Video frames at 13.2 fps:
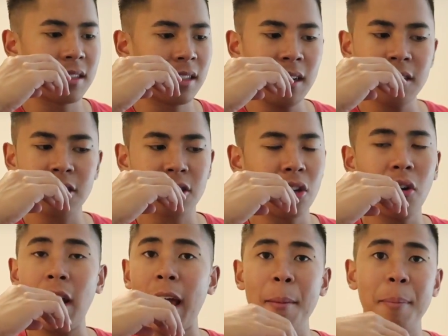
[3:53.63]
They're
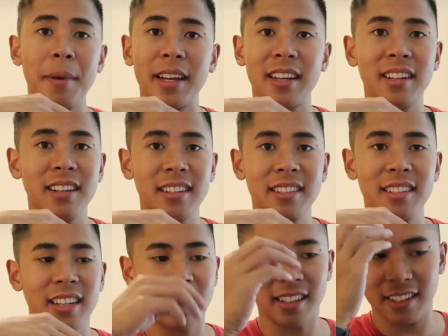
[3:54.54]
so epic.
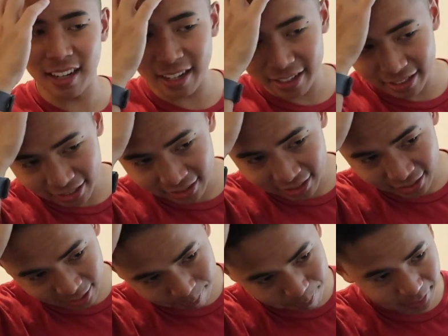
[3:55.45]
Like, in
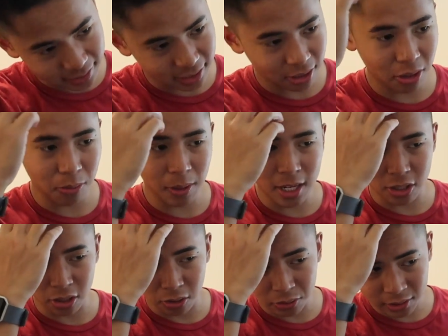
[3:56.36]
the Olympics, no
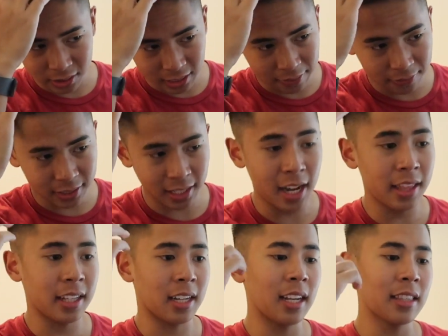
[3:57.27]
way, Jose. Never seen
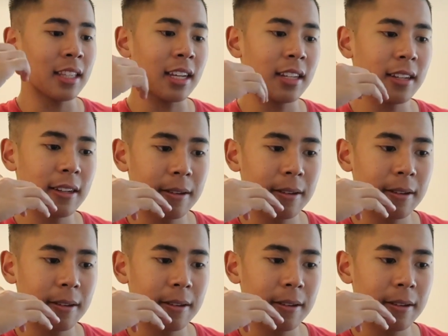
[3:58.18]
anything like that.